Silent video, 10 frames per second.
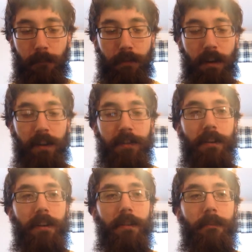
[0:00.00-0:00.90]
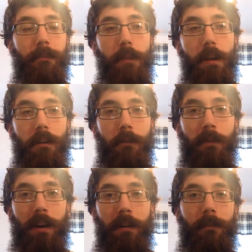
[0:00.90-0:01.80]
Price on them,
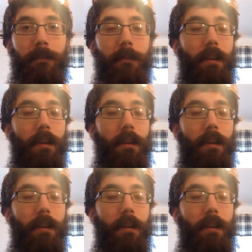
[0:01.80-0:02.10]
well,